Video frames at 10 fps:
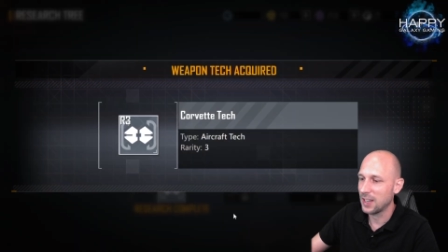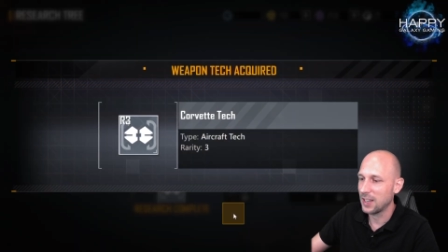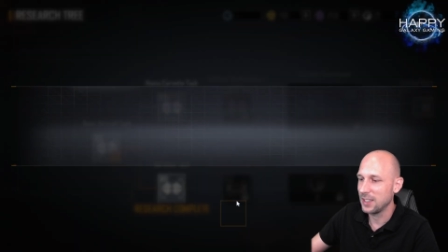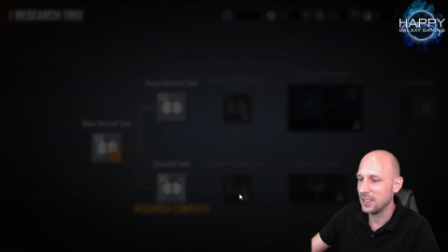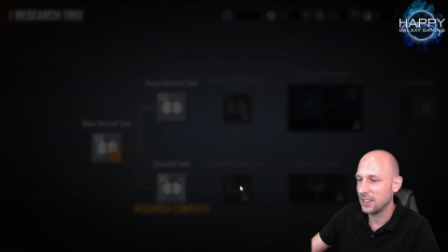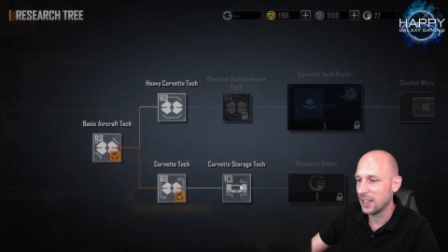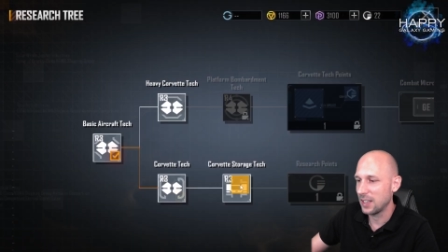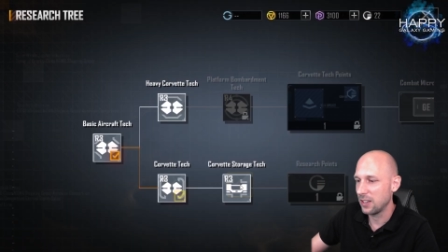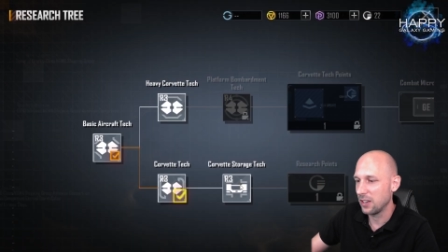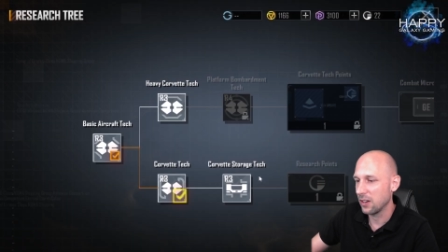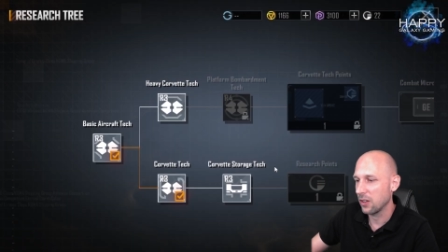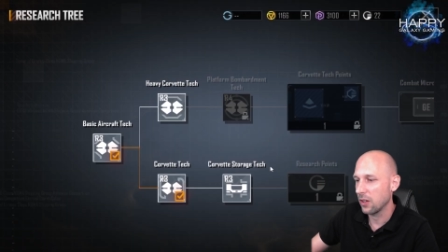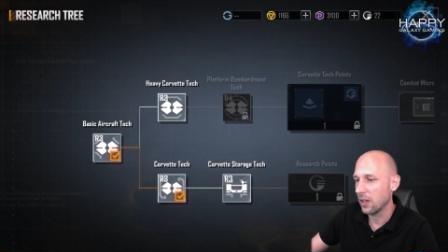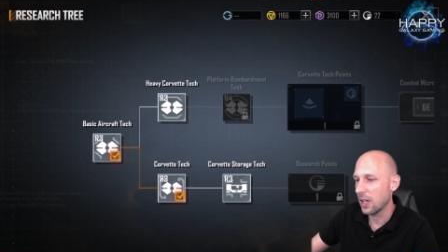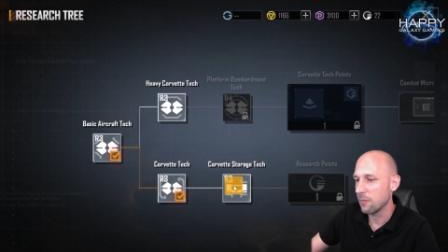I then
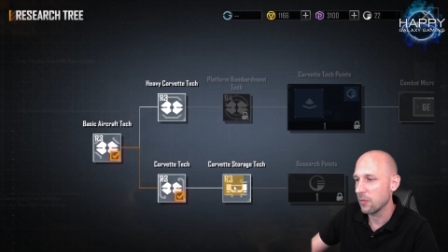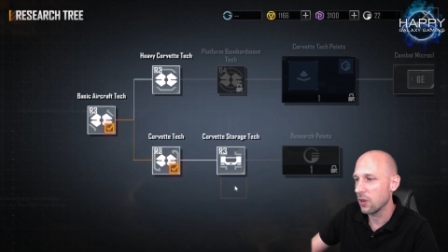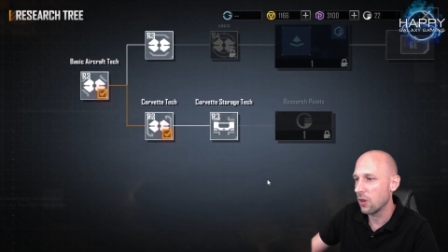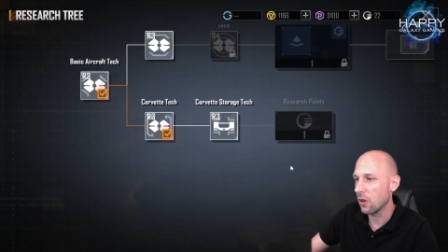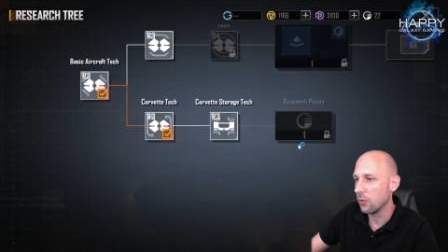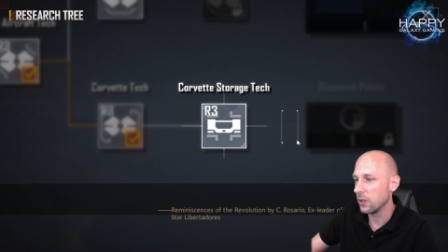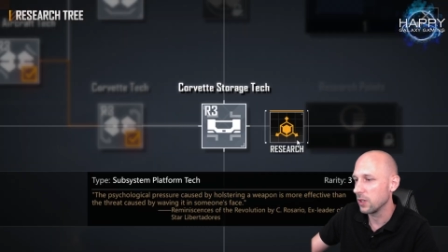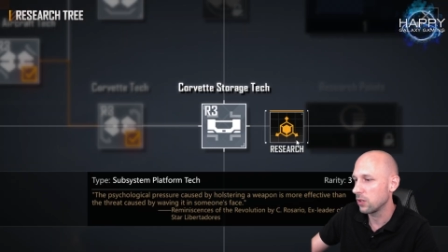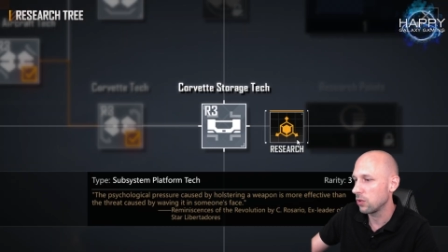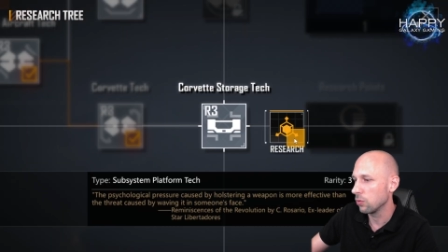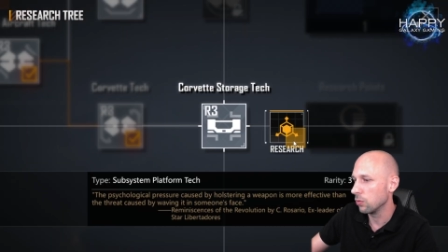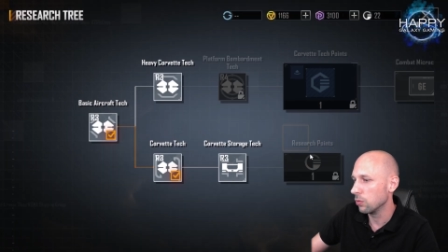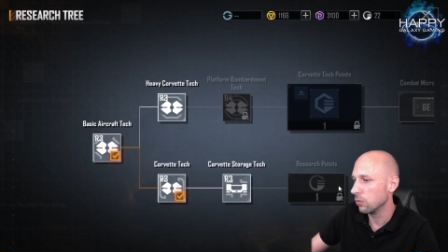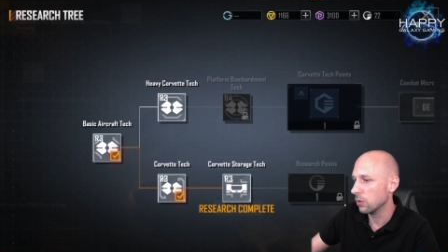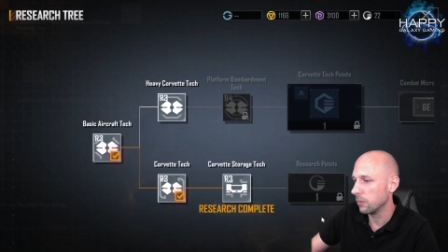am going to